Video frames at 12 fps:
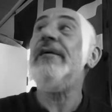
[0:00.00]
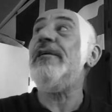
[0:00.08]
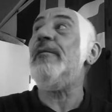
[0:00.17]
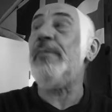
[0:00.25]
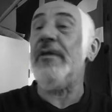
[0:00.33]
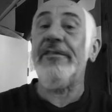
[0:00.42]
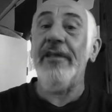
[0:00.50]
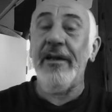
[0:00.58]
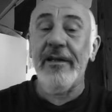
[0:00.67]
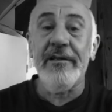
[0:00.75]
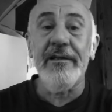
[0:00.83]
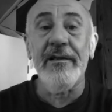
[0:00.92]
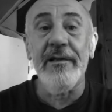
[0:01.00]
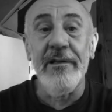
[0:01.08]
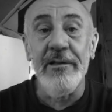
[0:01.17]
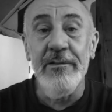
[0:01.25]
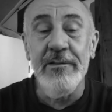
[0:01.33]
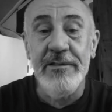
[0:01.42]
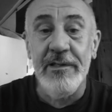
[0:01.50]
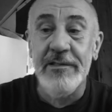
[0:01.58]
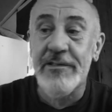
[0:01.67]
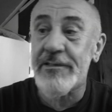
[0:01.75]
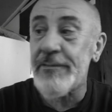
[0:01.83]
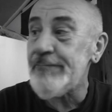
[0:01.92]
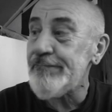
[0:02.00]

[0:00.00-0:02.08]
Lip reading: you pathetic little losers?